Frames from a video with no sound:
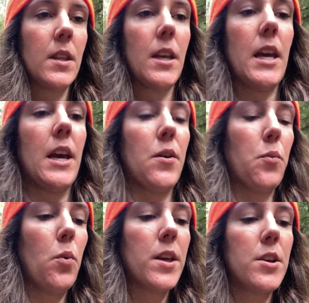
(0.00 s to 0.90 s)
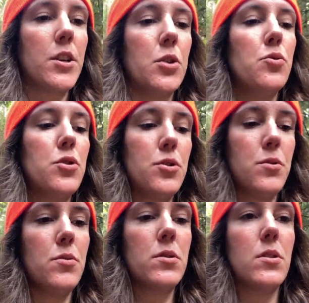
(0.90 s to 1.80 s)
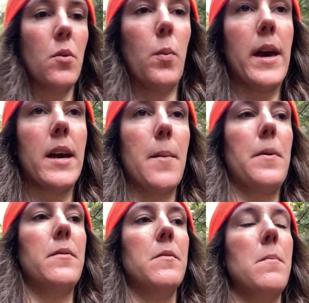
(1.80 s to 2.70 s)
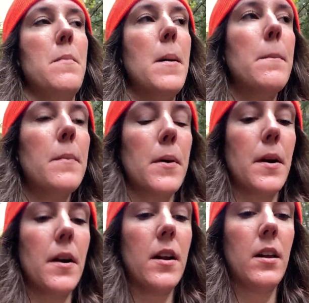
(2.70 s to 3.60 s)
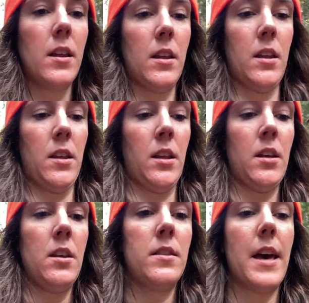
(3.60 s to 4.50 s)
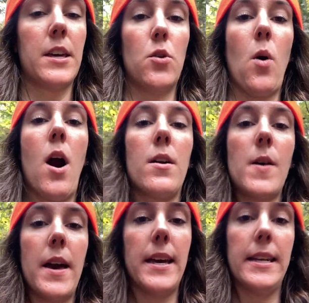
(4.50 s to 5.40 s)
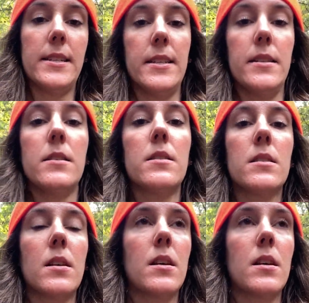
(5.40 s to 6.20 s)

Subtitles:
And whether you choose to wake up and remember that you are that innocence,